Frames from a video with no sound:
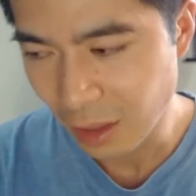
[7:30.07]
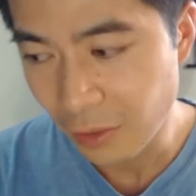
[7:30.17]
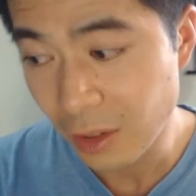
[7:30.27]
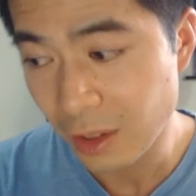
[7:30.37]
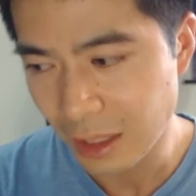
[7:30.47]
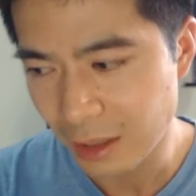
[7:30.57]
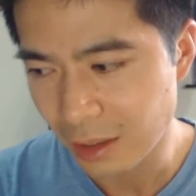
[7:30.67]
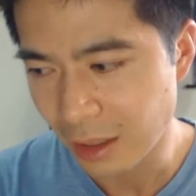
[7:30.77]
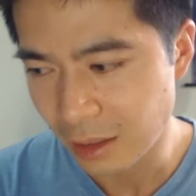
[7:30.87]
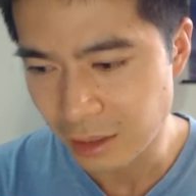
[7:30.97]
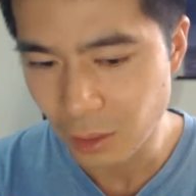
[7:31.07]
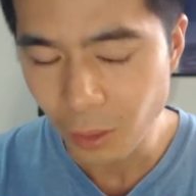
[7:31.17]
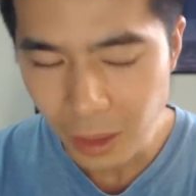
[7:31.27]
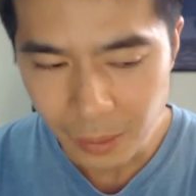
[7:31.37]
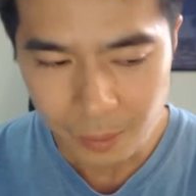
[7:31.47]
I feel like it, yeah. So
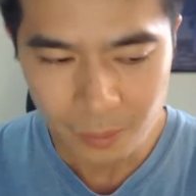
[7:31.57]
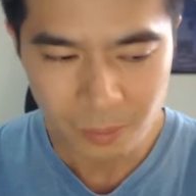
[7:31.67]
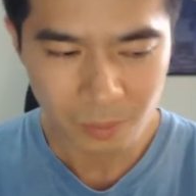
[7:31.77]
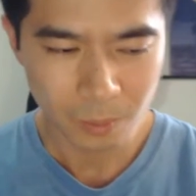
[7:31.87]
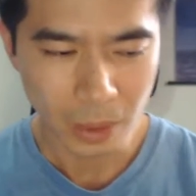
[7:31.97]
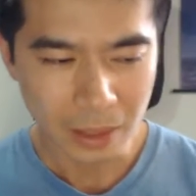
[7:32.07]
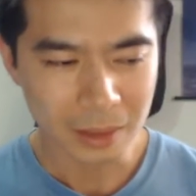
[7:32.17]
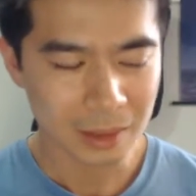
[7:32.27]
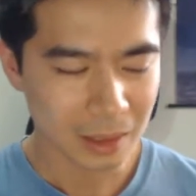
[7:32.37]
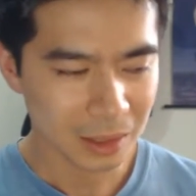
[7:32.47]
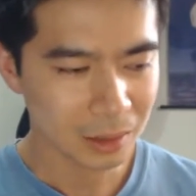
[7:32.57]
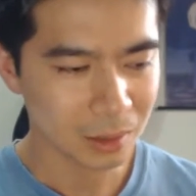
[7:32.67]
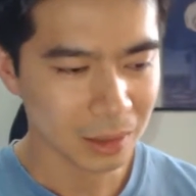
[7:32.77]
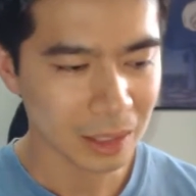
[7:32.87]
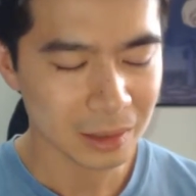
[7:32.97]
all that practice I did
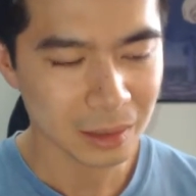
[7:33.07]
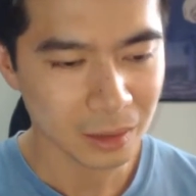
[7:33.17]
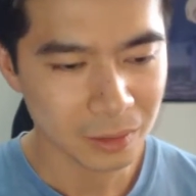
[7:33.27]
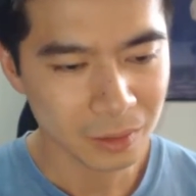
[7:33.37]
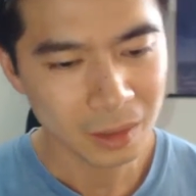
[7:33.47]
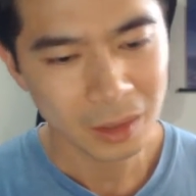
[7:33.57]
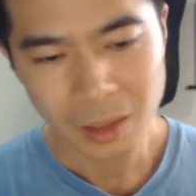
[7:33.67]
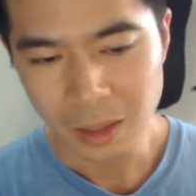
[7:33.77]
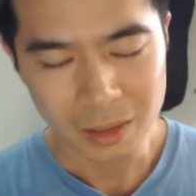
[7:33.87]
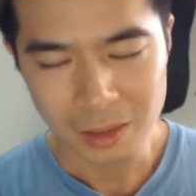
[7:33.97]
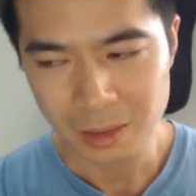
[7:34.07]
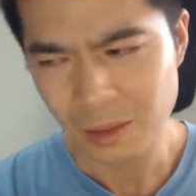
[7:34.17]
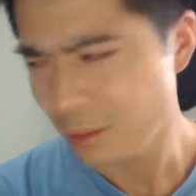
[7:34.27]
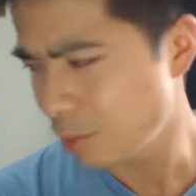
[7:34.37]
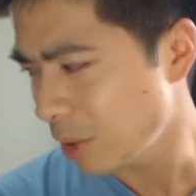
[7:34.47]
doing that stuff,
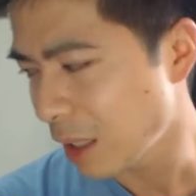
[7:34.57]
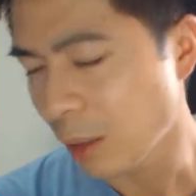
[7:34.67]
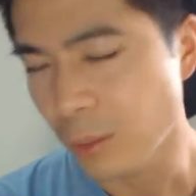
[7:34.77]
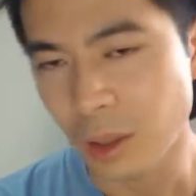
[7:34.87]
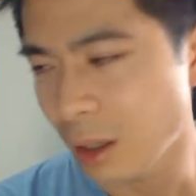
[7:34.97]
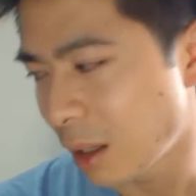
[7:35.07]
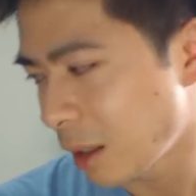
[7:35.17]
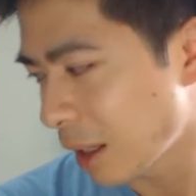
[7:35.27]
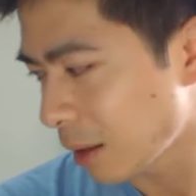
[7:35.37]
it's just really helped a lot.